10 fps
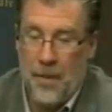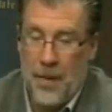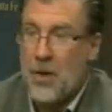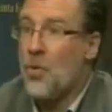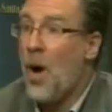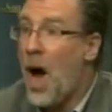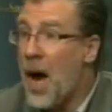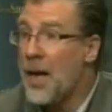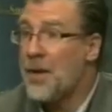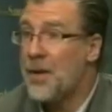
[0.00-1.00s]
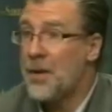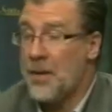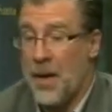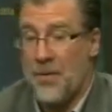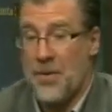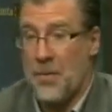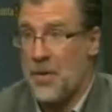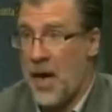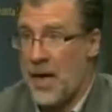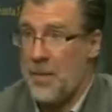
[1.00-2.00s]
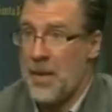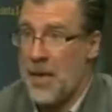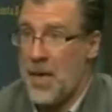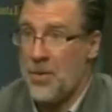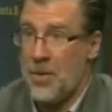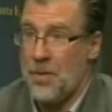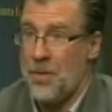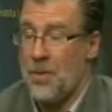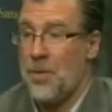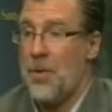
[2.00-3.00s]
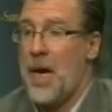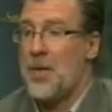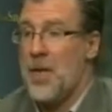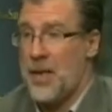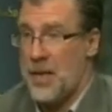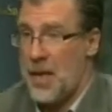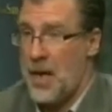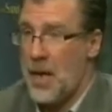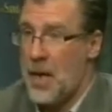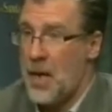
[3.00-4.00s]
tried to give some documentation to HSD.